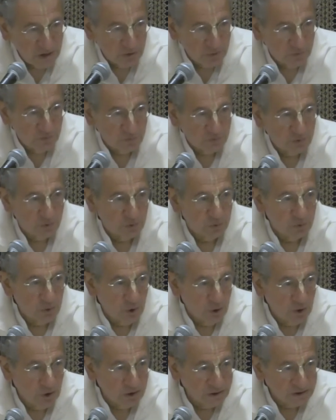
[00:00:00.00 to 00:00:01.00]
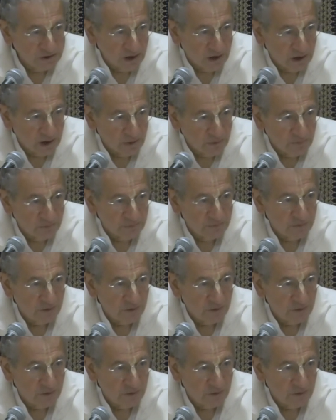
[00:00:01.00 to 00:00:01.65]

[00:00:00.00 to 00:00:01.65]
you for a long time